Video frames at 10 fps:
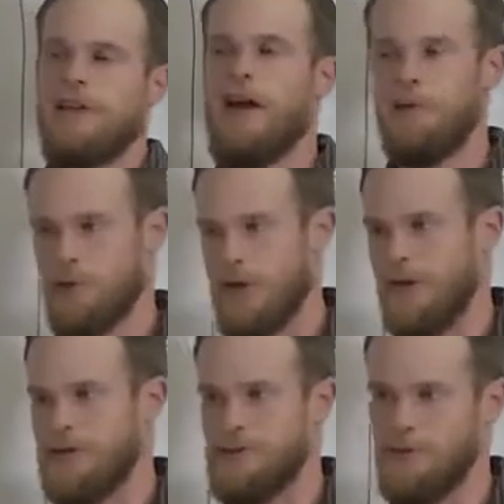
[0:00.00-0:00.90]

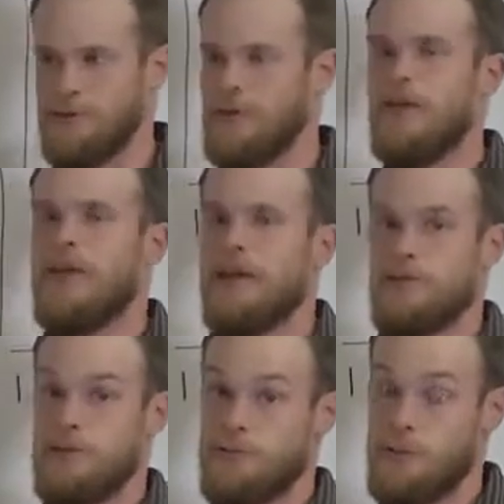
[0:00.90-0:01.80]
contrary to
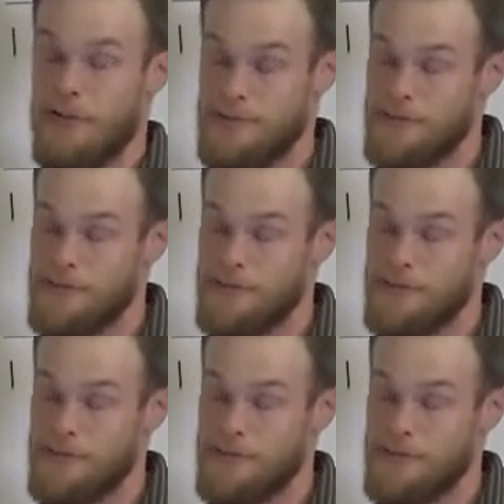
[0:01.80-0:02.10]
Exodus 20.